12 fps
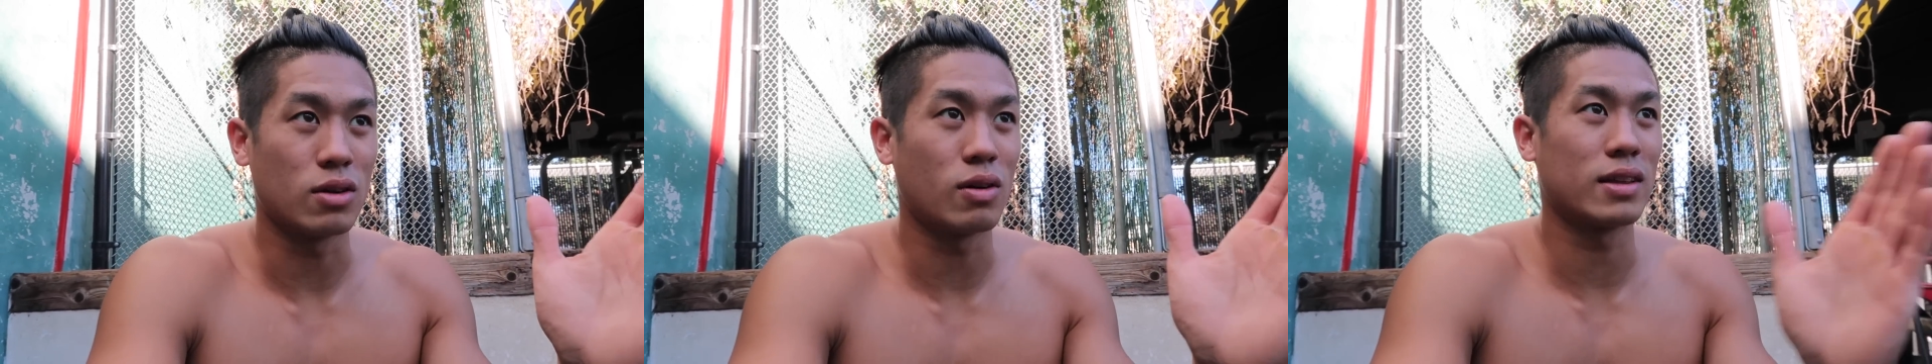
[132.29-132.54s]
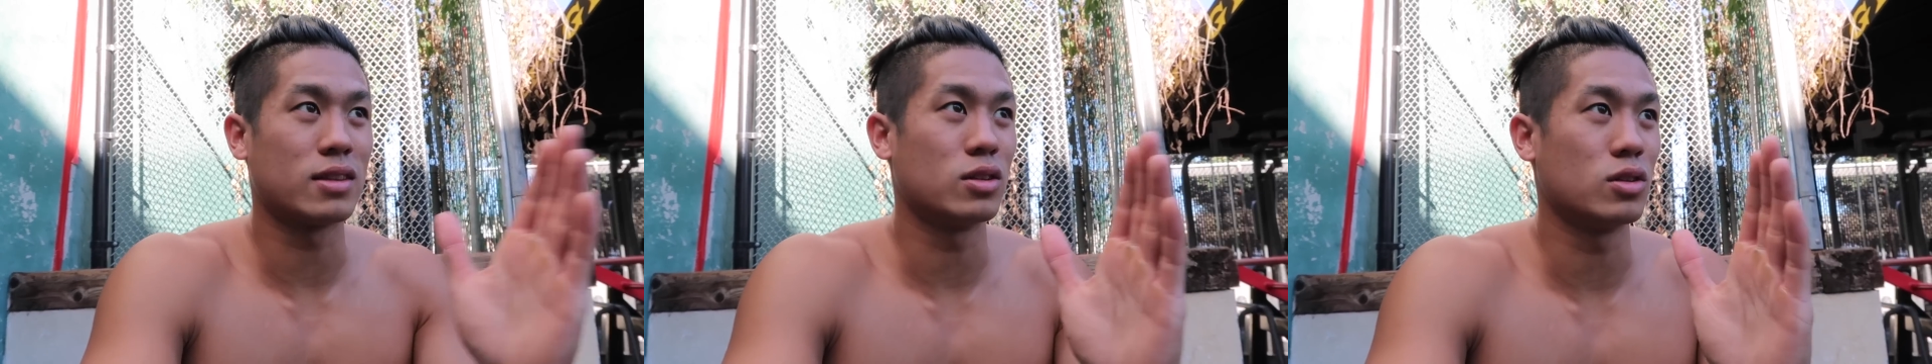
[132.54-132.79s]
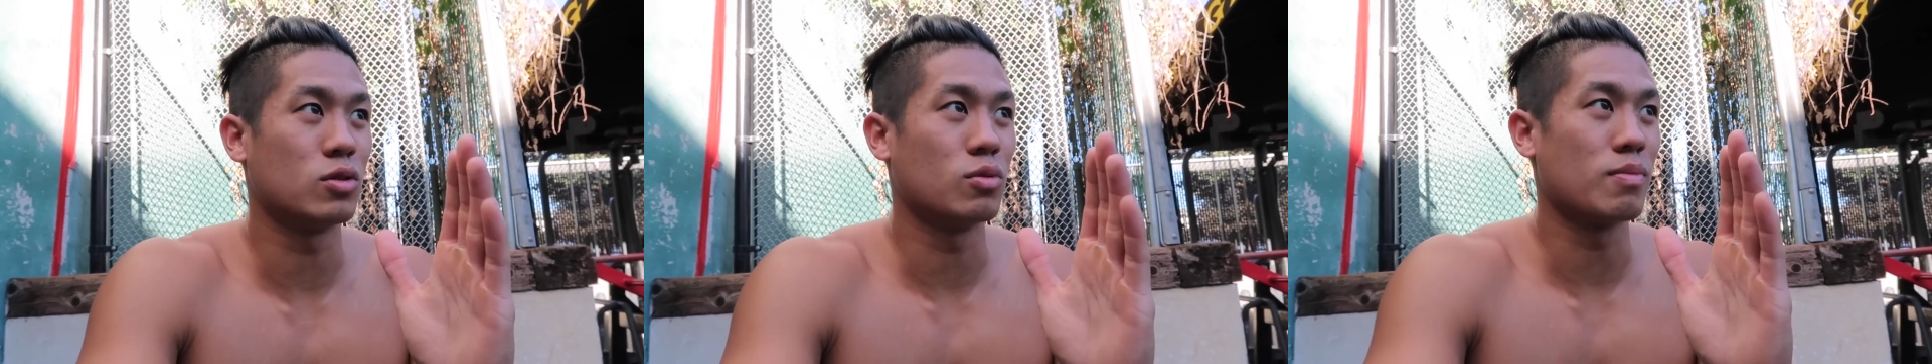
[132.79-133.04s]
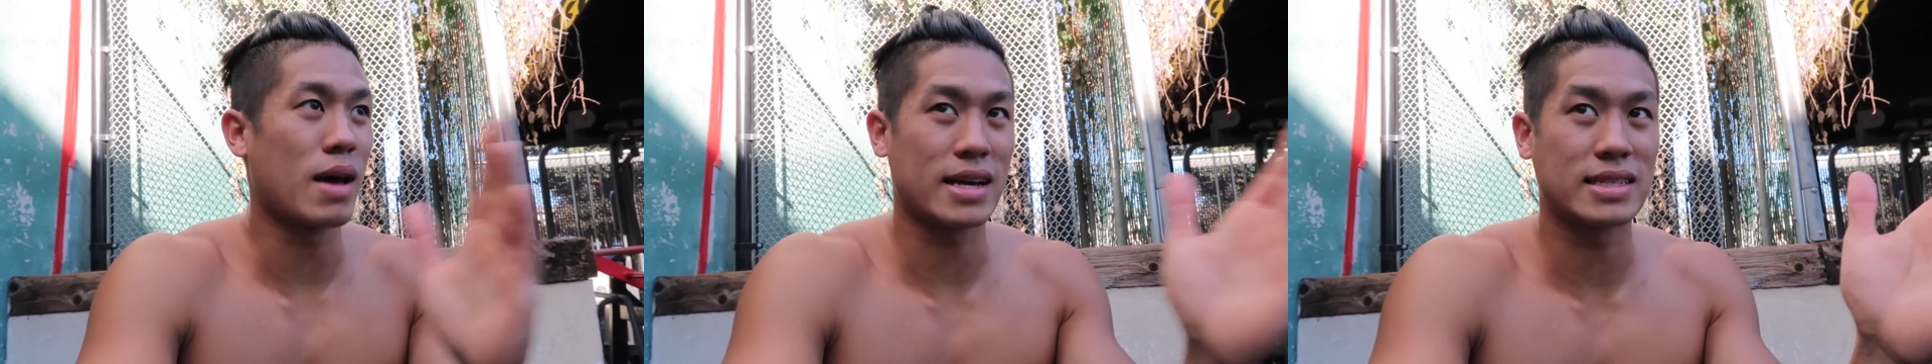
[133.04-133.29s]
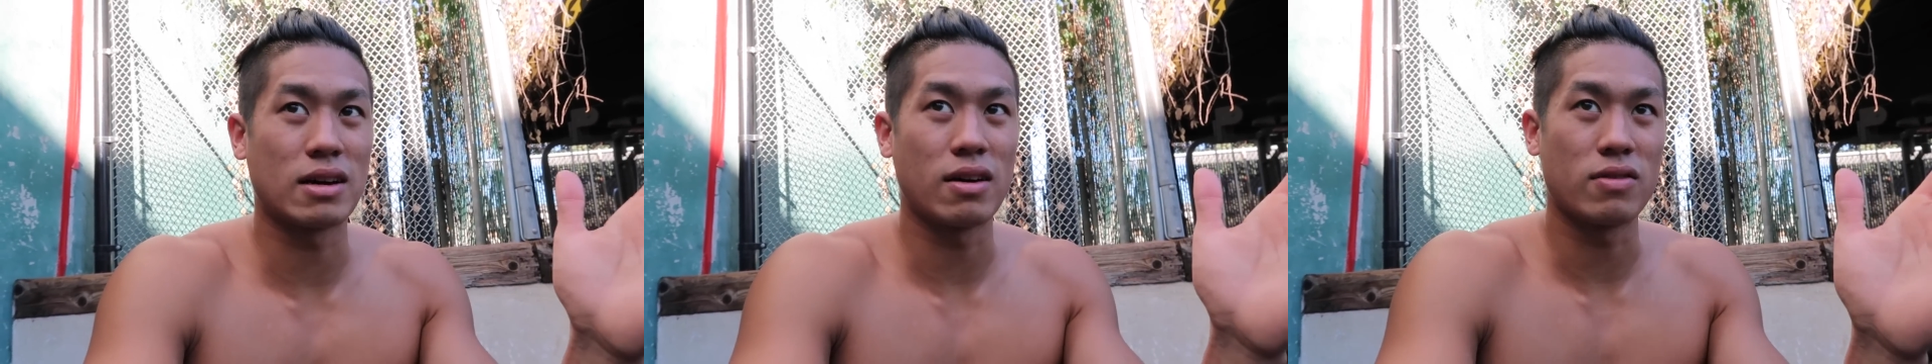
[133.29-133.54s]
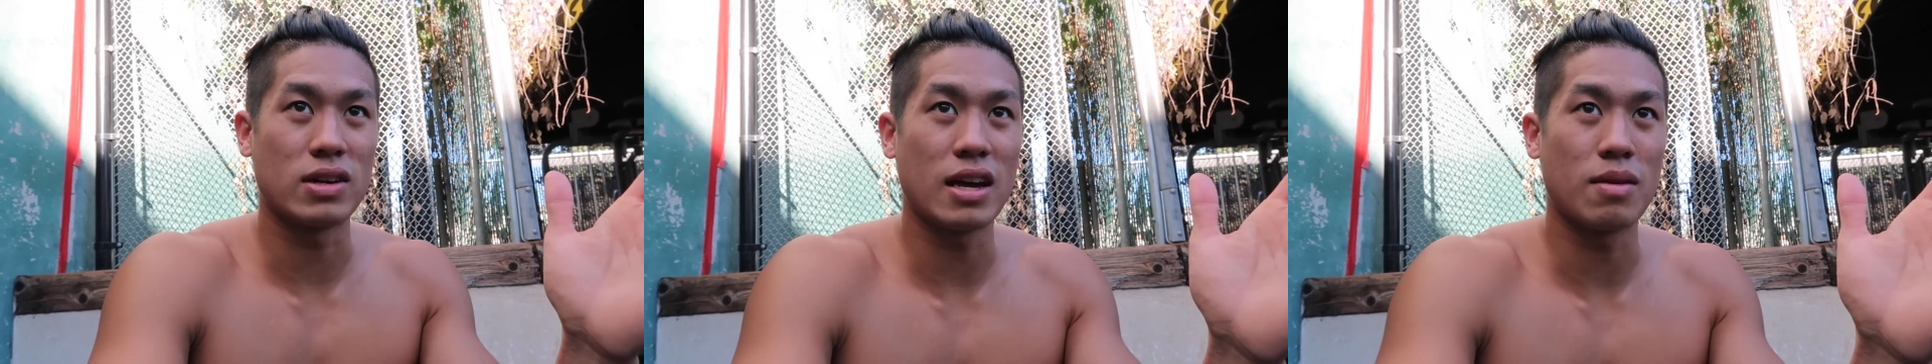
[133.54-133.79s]
You don't have to do max out
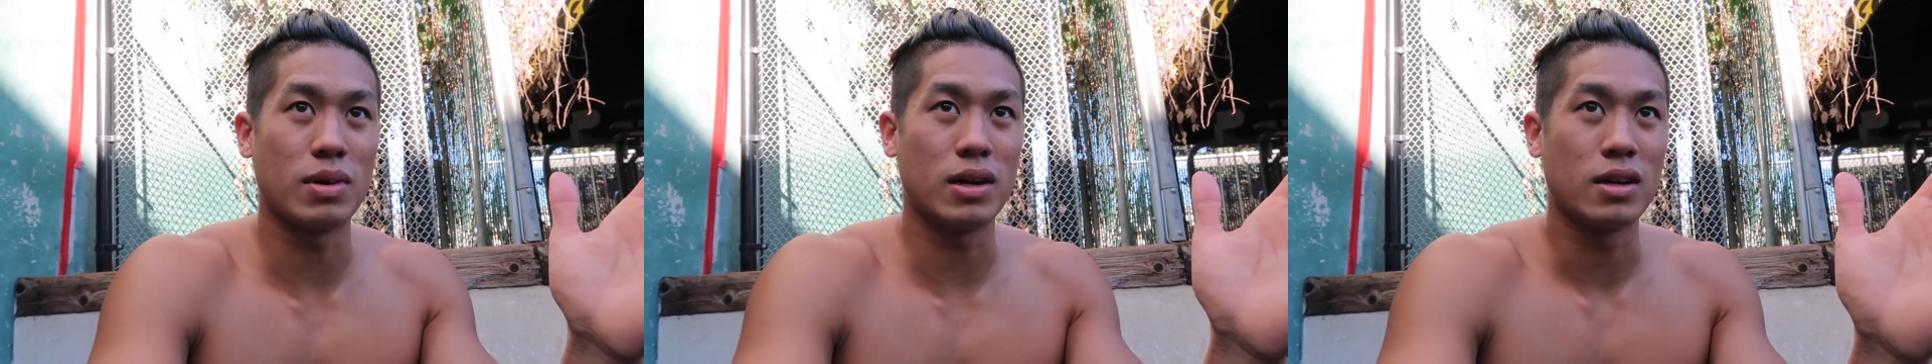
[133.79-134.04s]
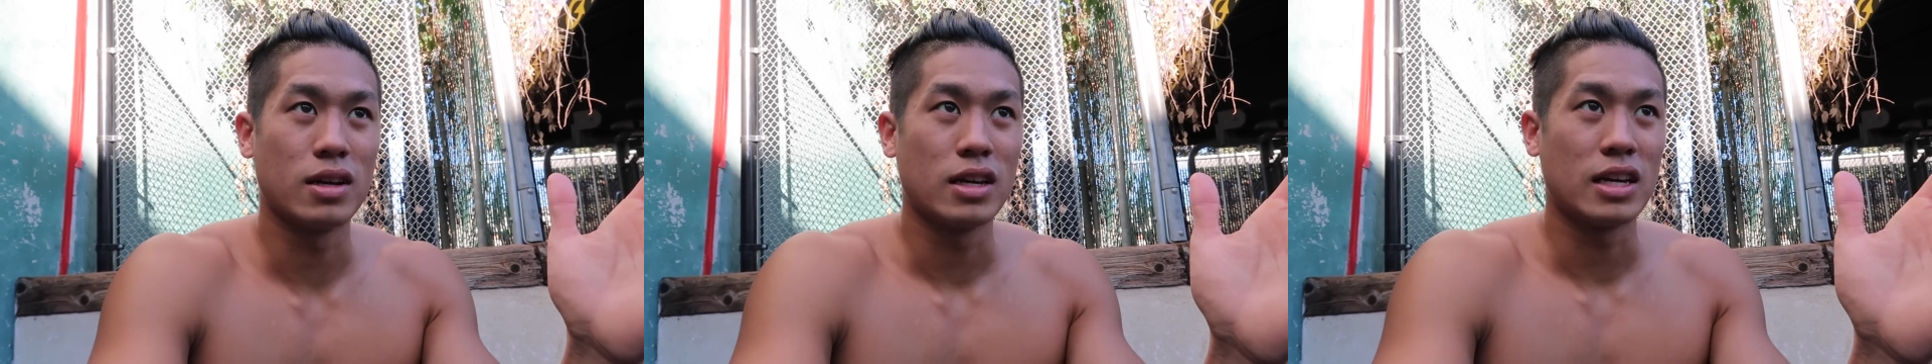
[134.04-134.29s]
every day. But